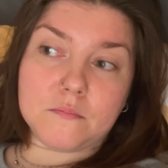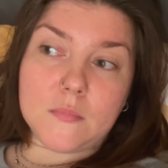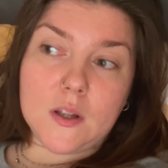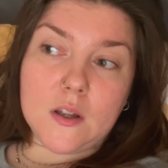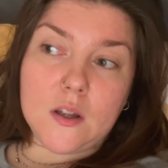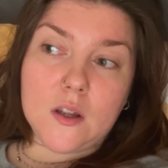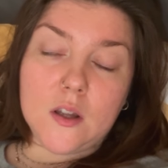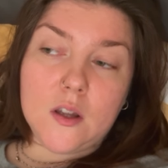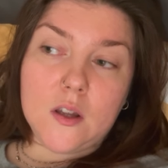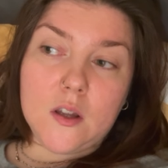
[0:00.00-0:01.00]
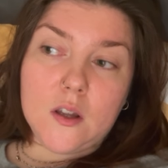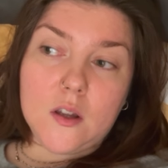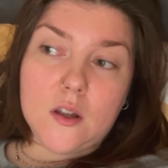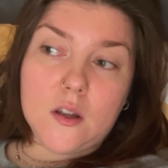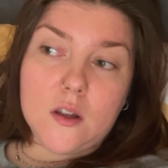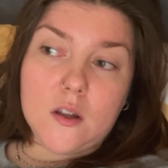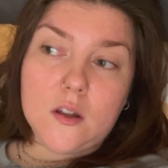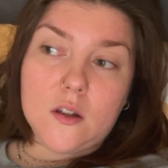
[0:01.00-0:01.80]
Nothing is said.